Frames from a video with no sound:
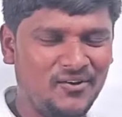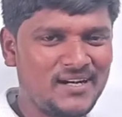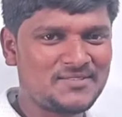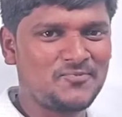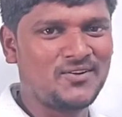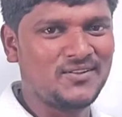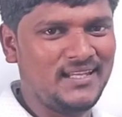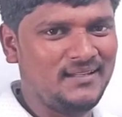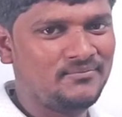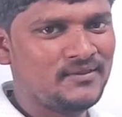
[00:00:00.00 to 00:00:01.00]
now let's move on to
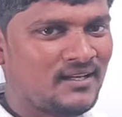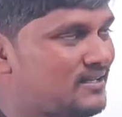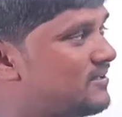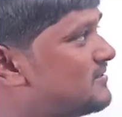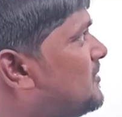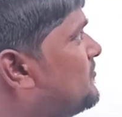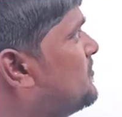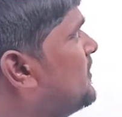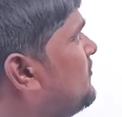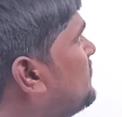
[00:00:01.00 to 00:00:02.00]
the some of
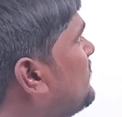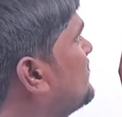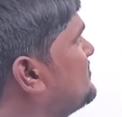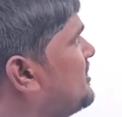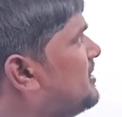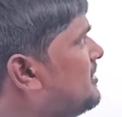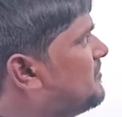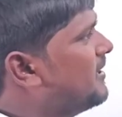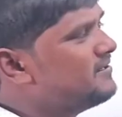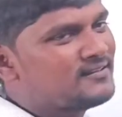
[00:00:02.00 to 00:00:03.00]
the previous year JEE
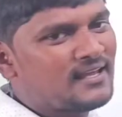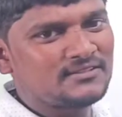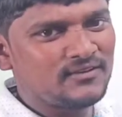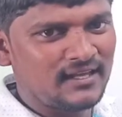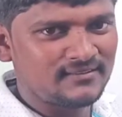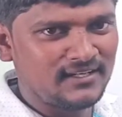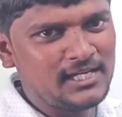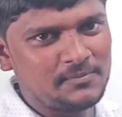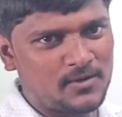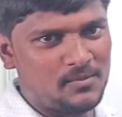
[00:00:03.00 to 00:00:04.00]
mains as well as
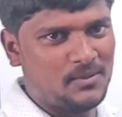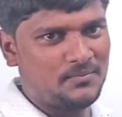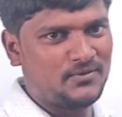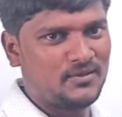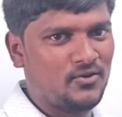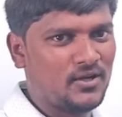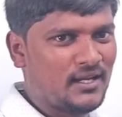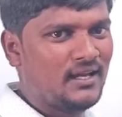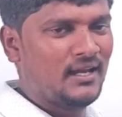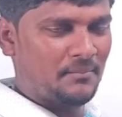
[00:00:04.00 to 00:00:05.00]
NEET problems.
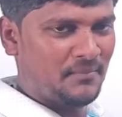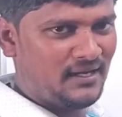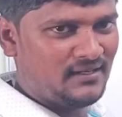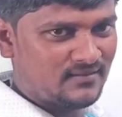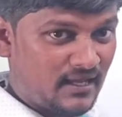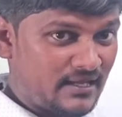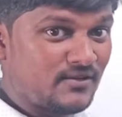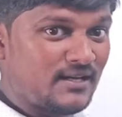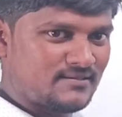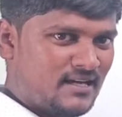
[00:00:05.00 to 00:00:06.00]
Okay, mains as
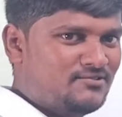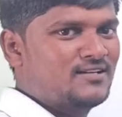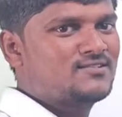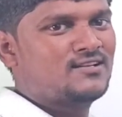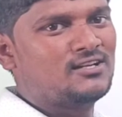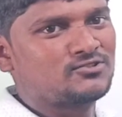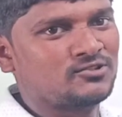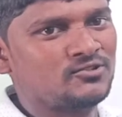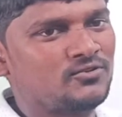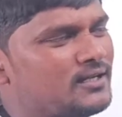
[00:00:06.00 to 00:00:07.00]
well as advanced
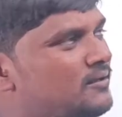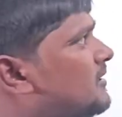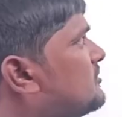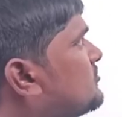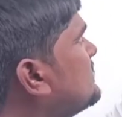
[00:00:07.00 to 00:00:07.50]
also. Okay, so